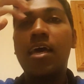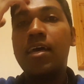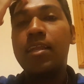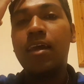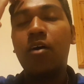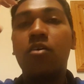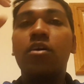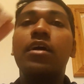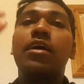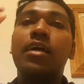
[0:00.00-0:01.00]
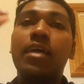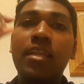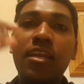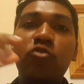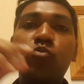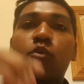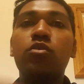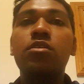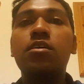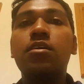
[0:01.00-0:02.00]
Now, in a
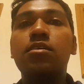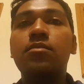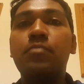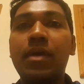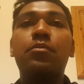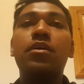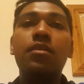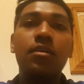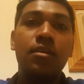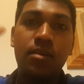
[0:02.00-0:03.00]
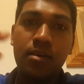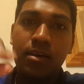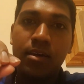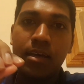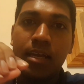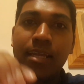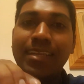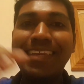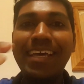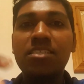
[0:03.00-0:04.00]
newborn baby,
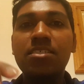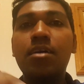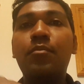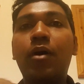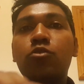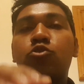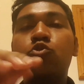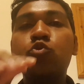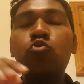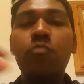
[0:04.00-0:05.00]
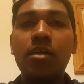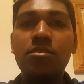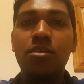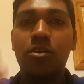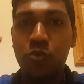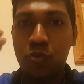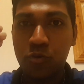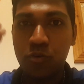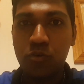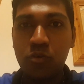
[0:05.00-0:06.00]
it takes about 2 months
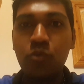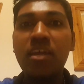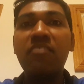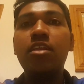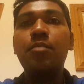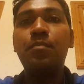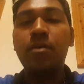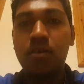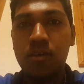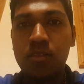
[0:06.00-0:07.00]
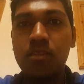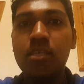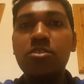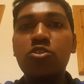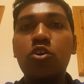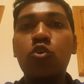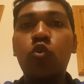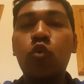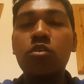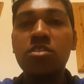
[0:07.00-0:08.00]
to develop these
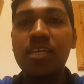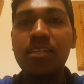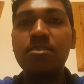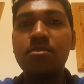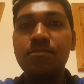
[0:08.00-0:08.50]
cone cells,